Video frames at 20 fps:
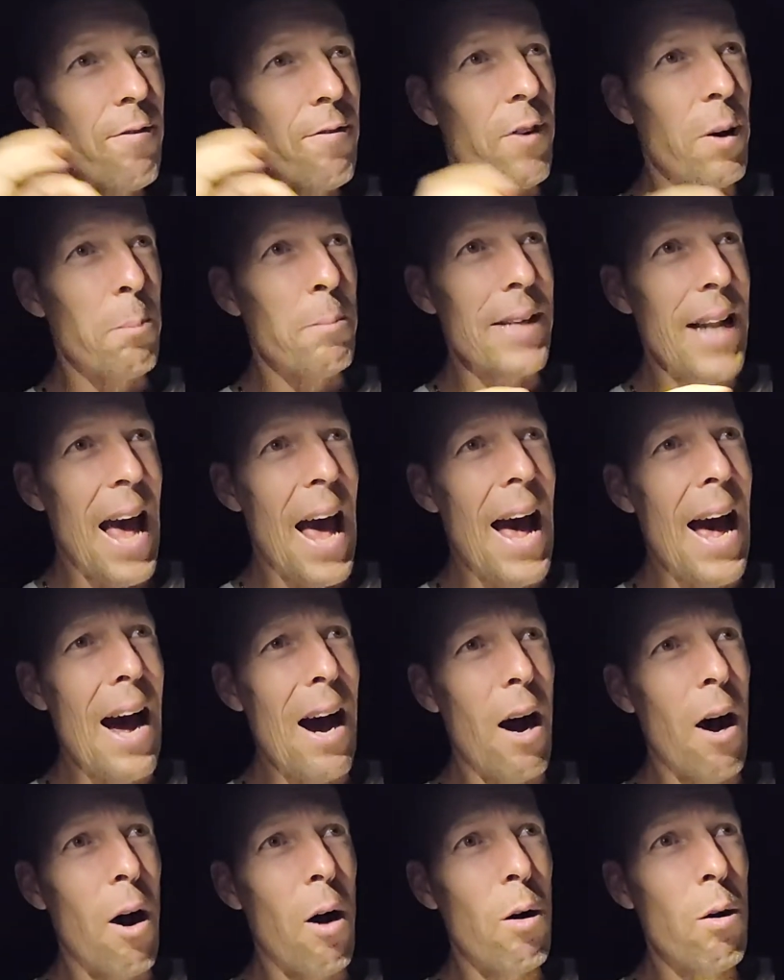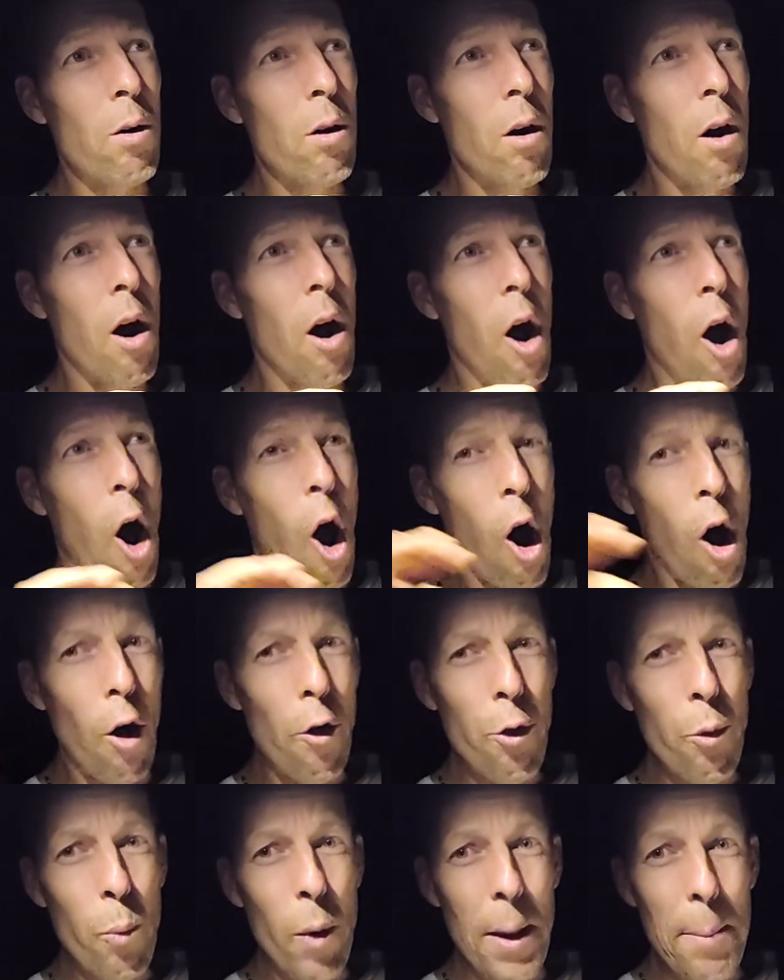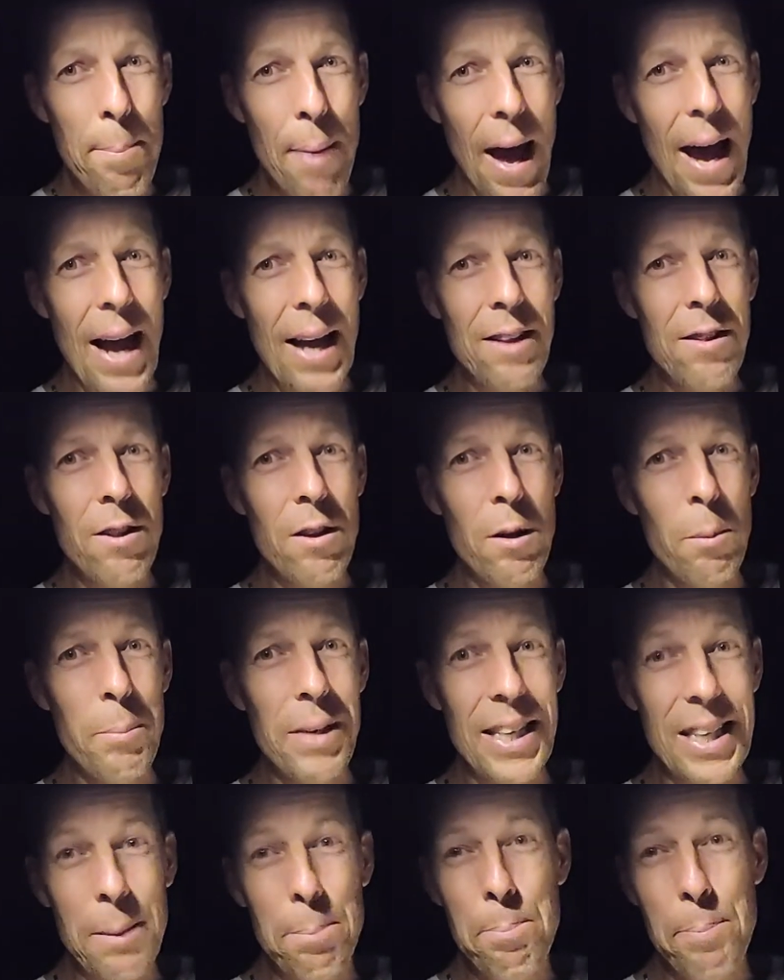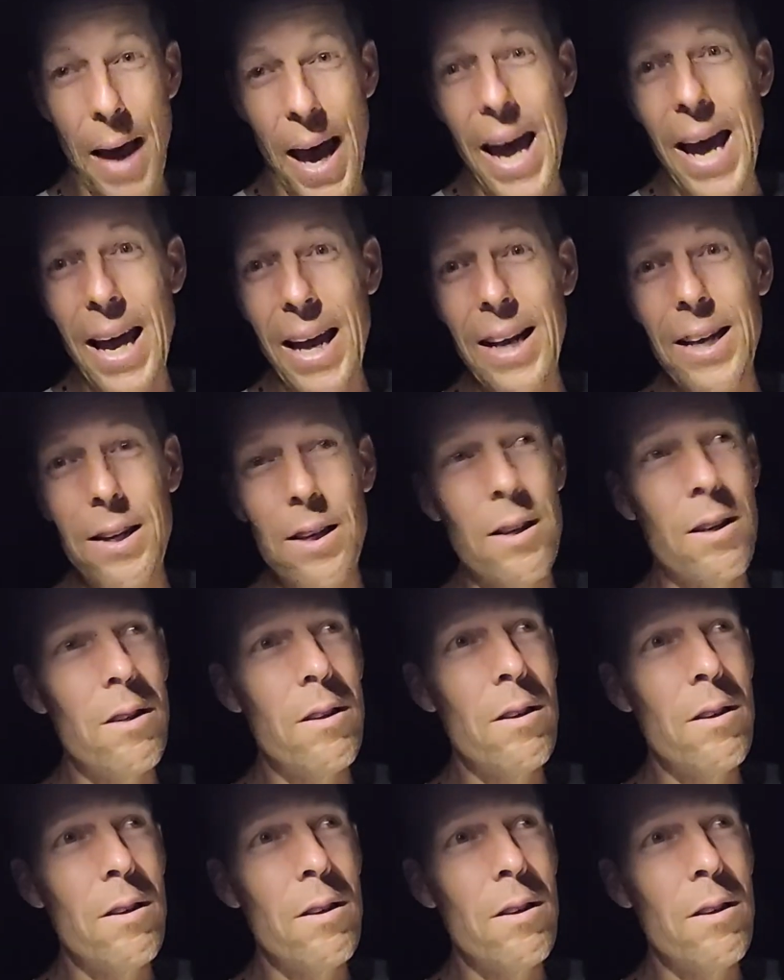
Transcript: from now all the way back to the Big Bang